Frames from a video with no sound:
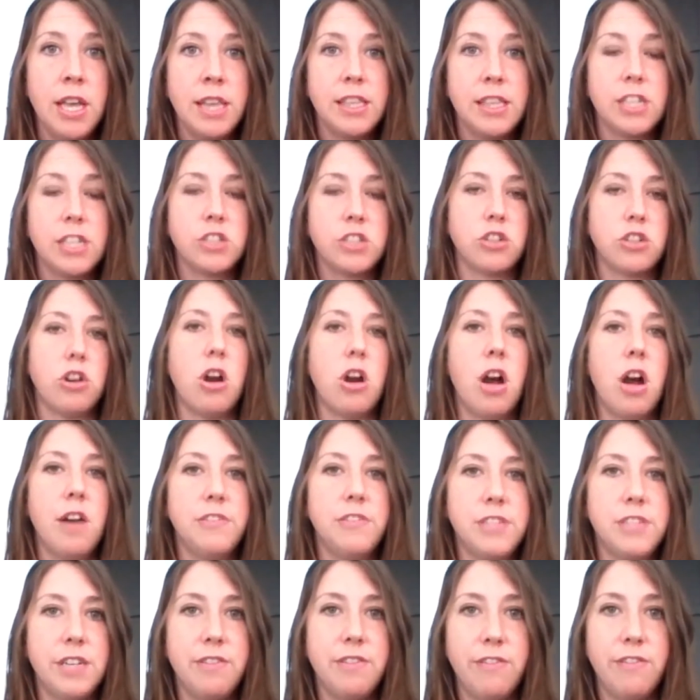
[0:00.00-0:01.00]
these are
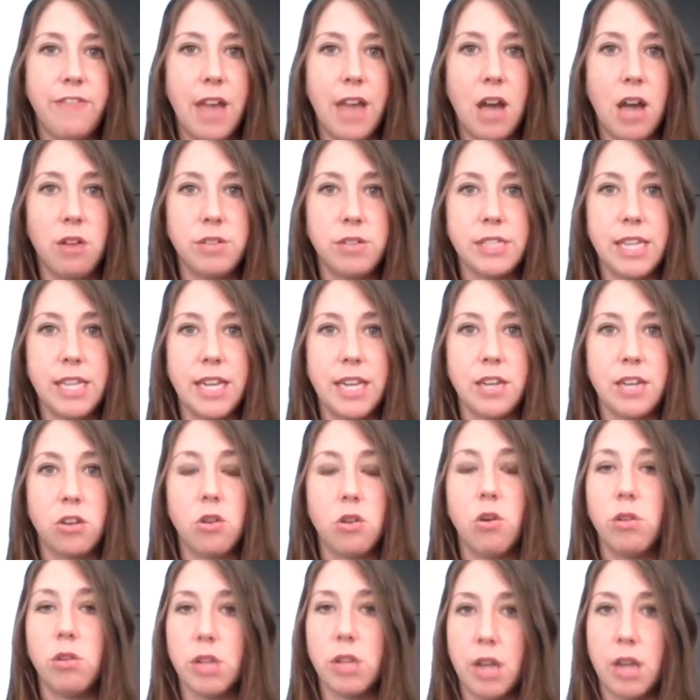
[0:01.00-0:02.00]
often found in
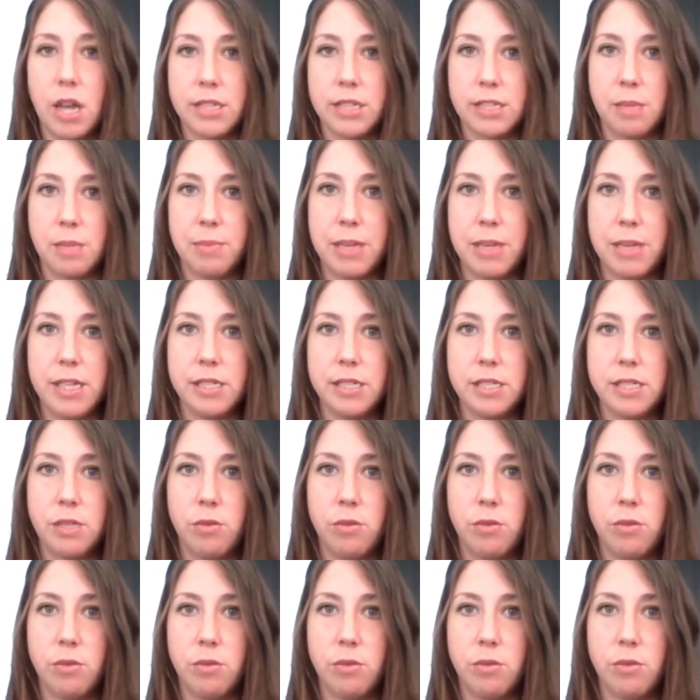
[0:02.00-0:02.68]
colonoscopies.